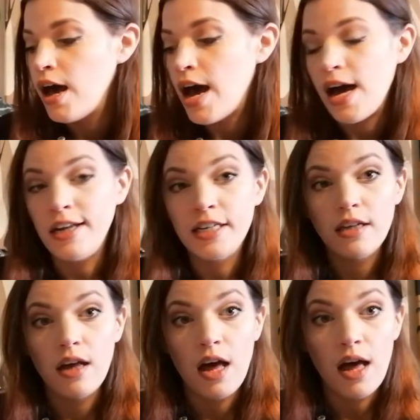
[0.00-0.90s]
and
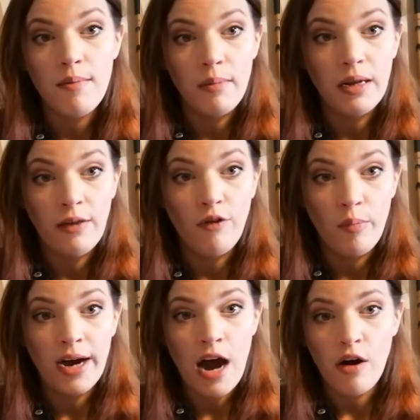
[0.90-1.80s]
uh,
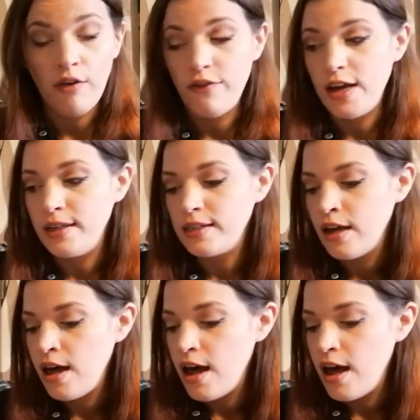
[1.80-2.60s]
medieval biographies.